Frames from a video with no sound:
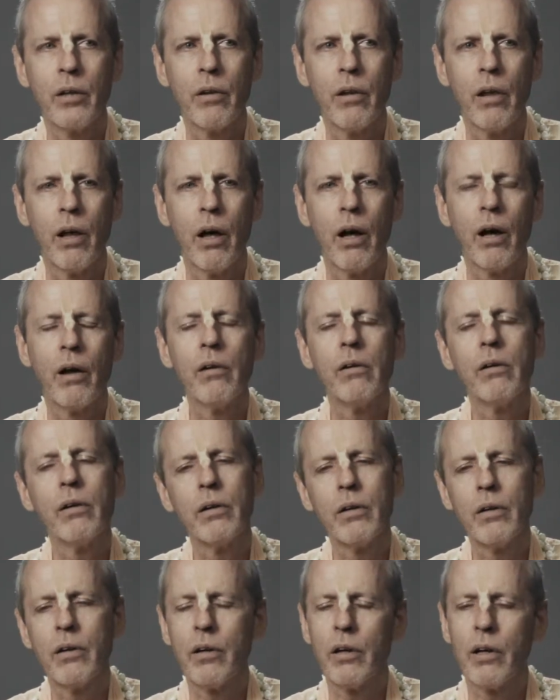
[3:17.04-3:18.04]
The
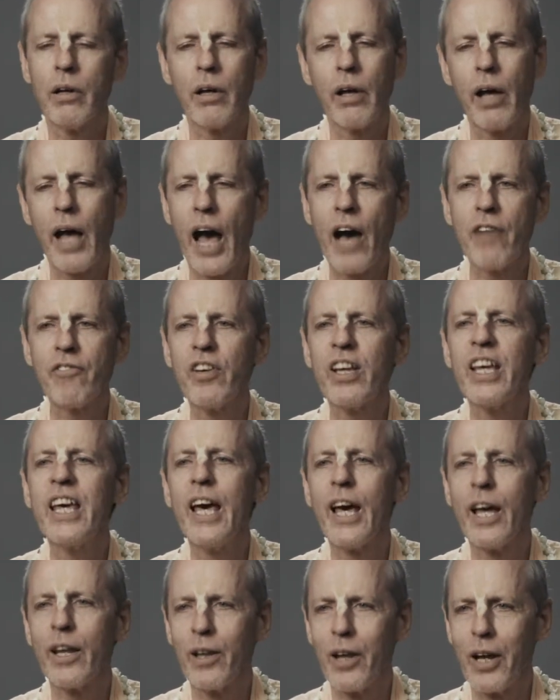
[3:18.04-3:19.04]
half a
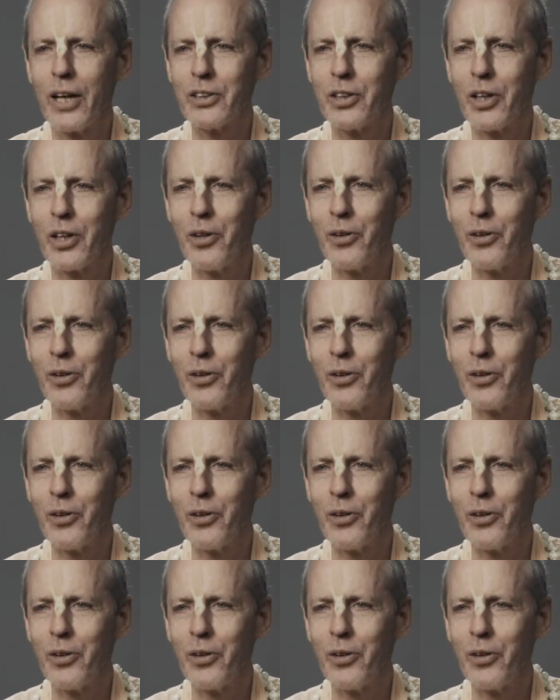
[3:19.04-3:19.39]
hen logic.